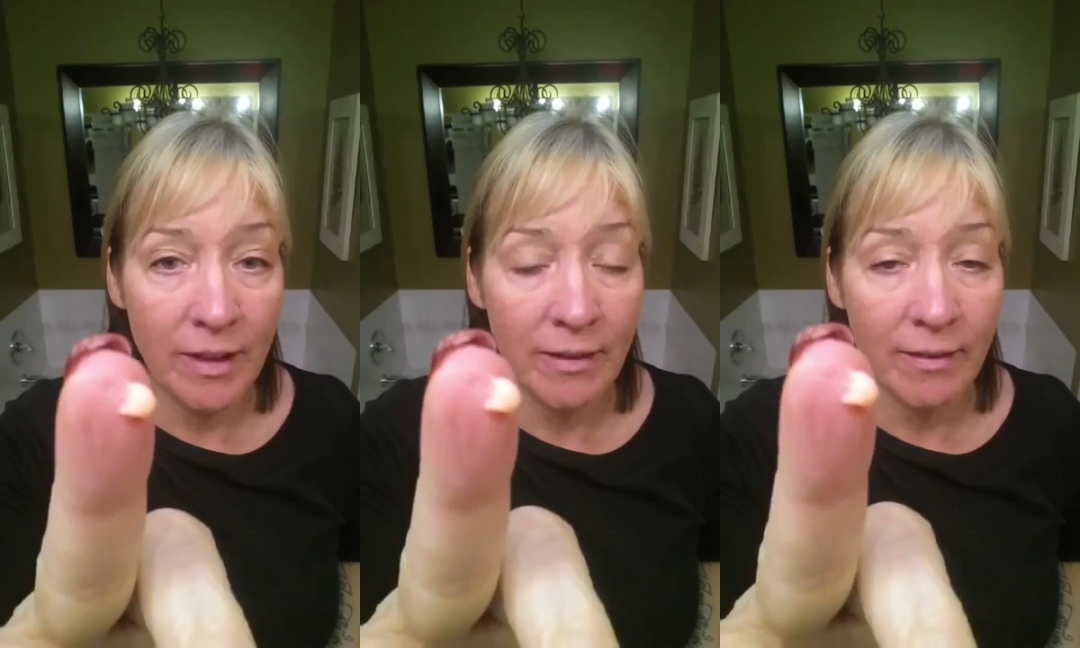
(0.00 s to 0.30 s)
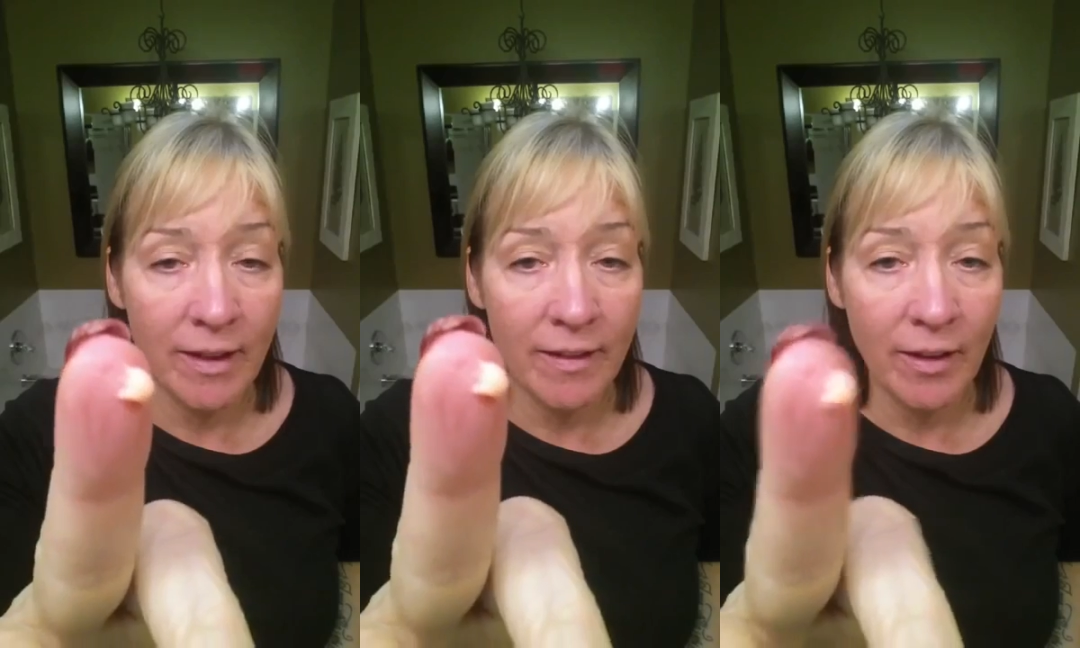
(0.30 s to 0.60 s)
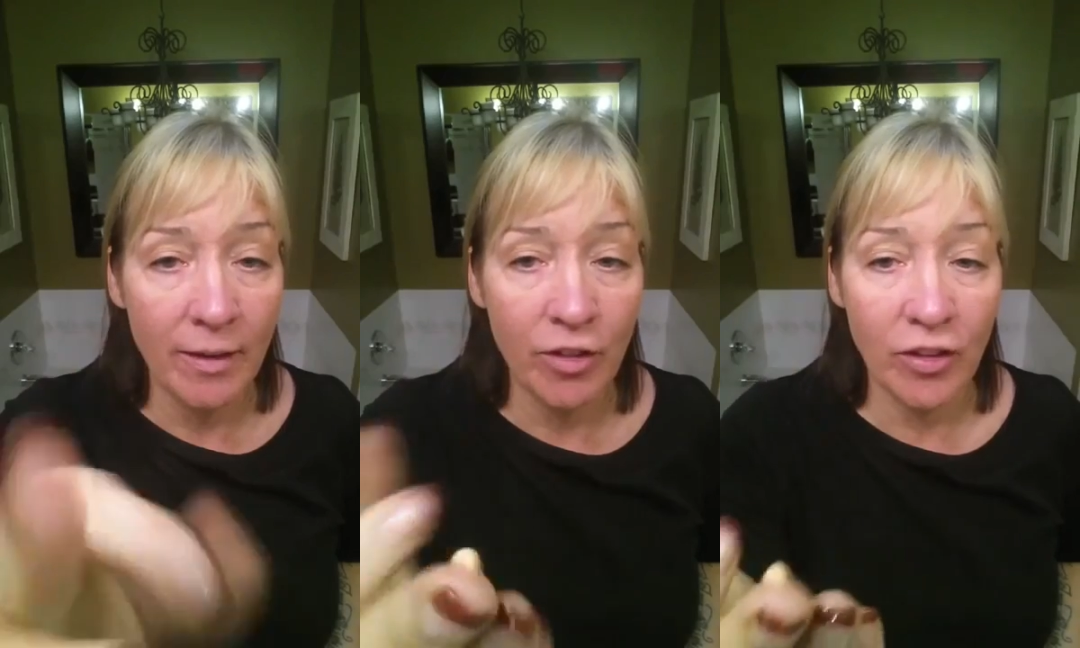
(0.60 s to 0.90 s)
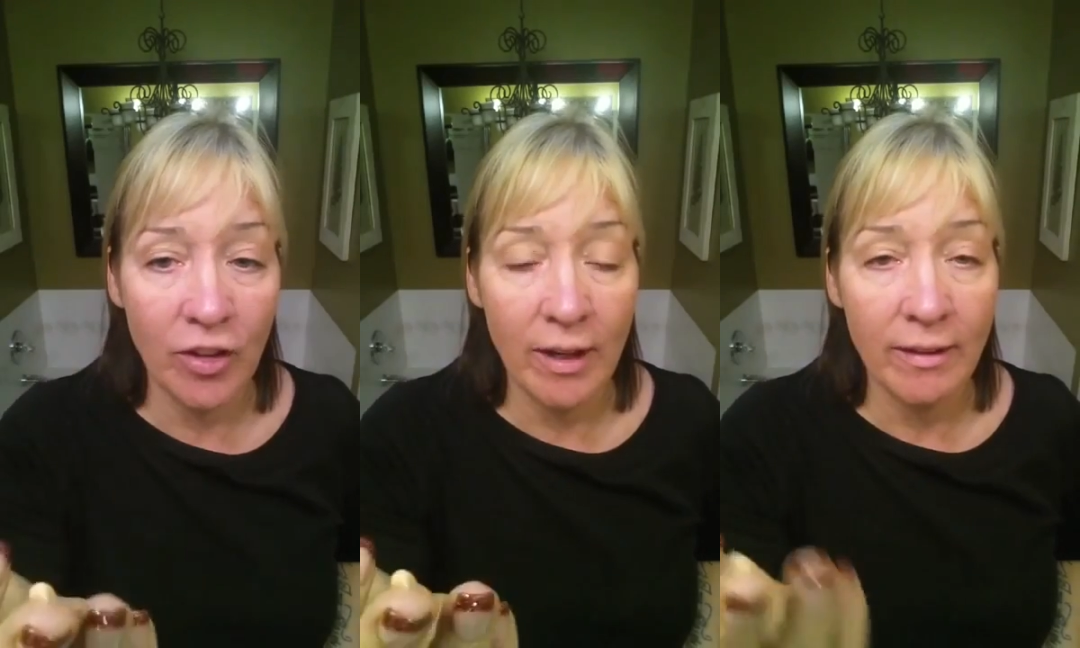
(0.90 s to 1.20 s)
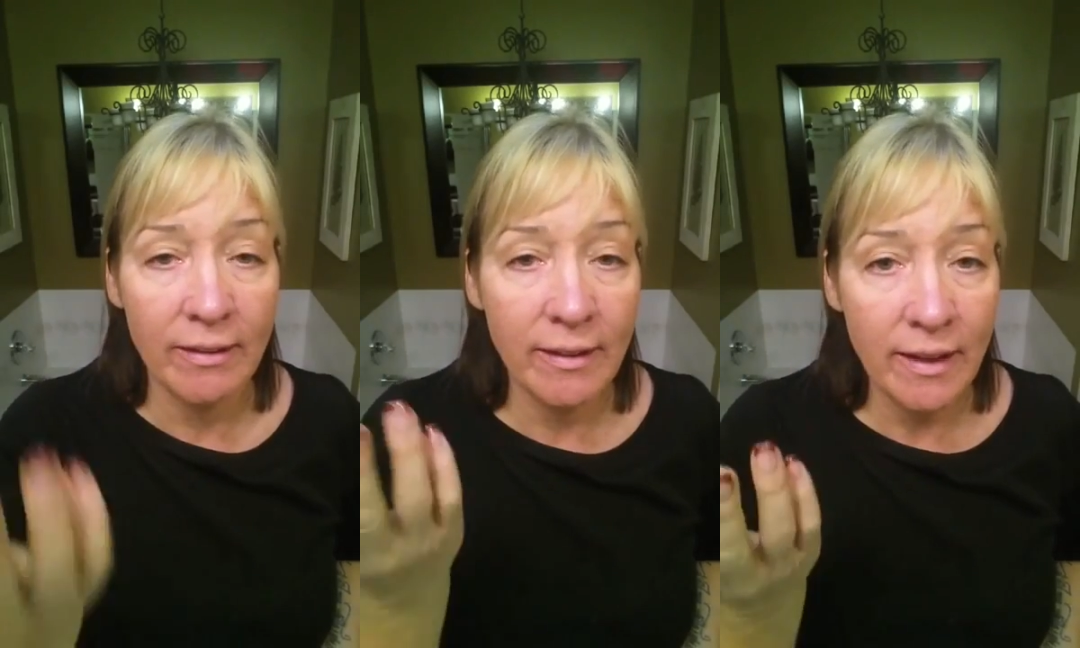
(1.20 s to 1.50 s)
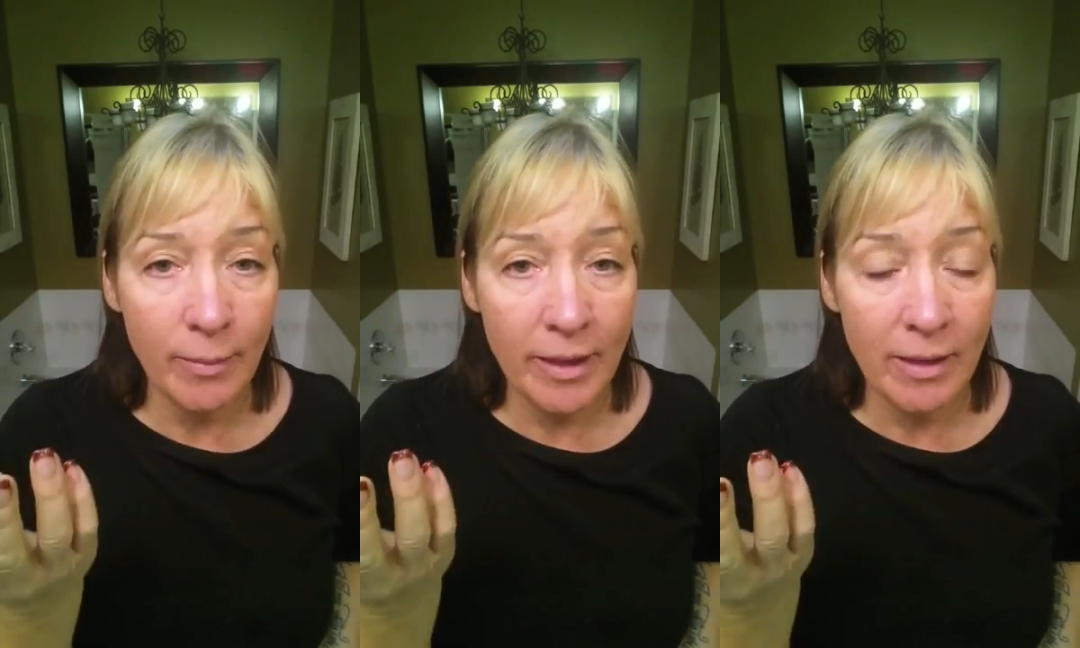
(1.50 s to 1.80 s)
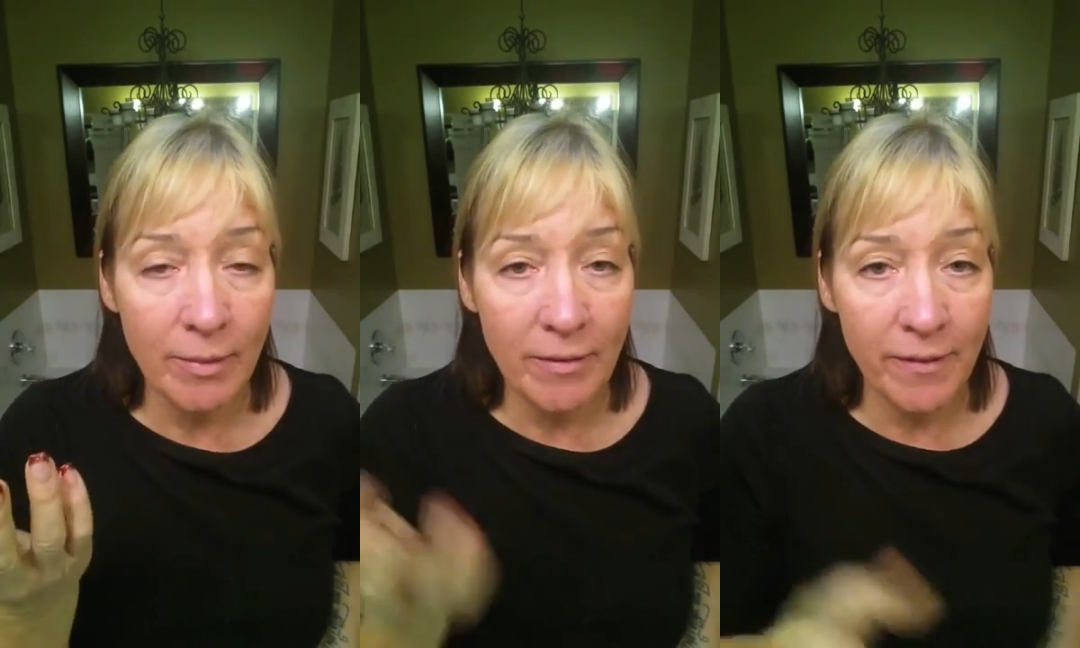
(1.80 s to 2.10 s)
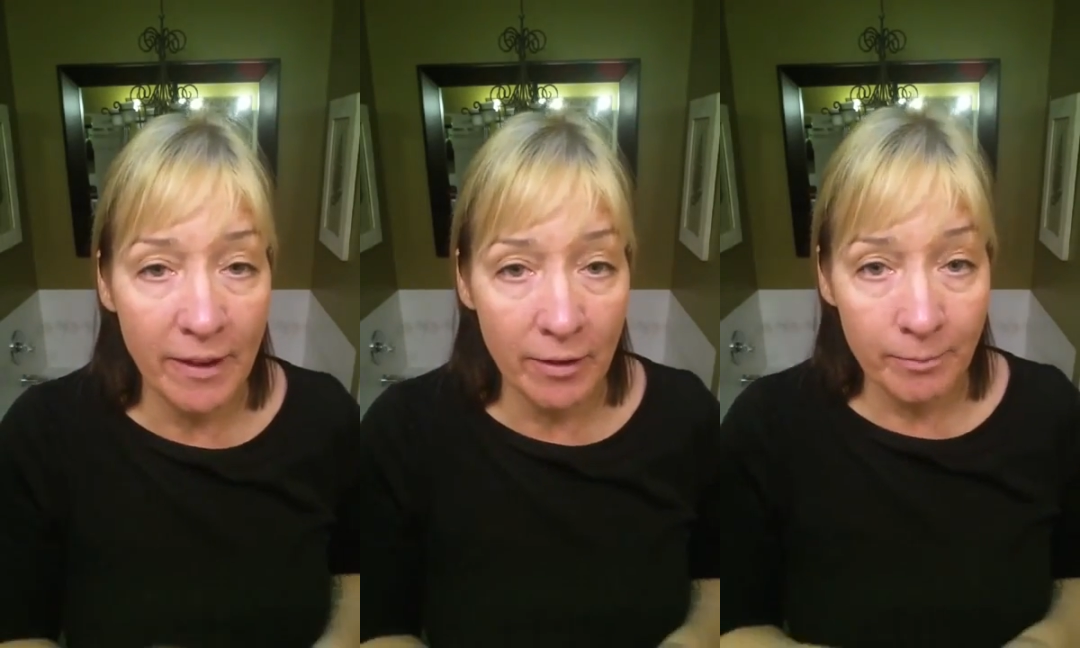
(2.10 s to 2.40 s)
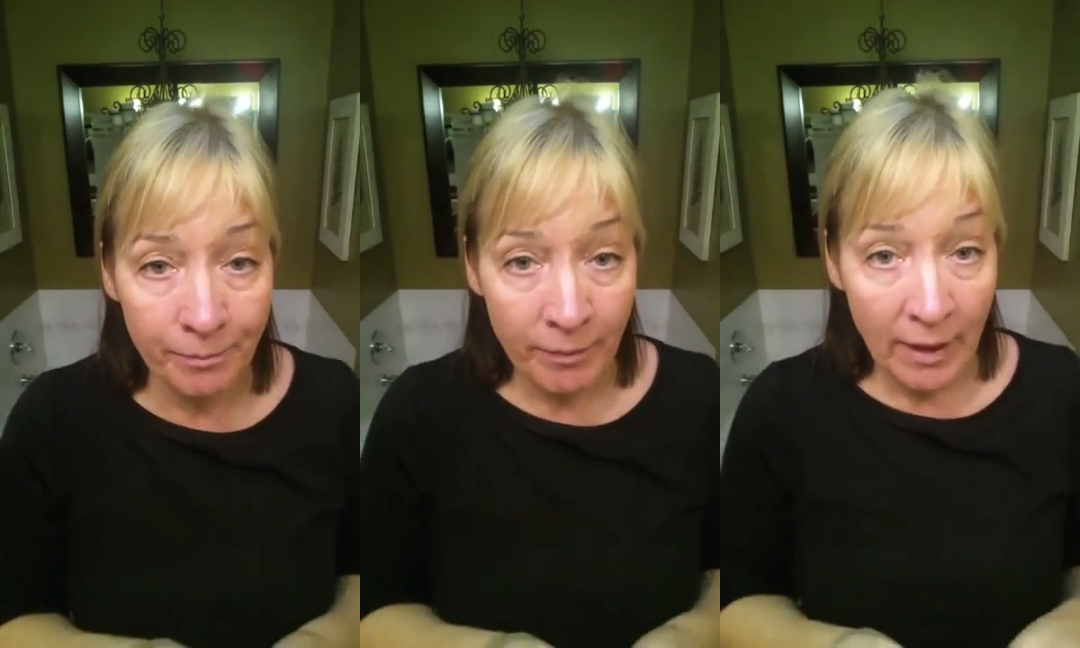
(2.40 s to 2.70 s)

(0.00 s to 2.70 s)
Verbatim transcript: you can see there, I've just got a little bit on my finger.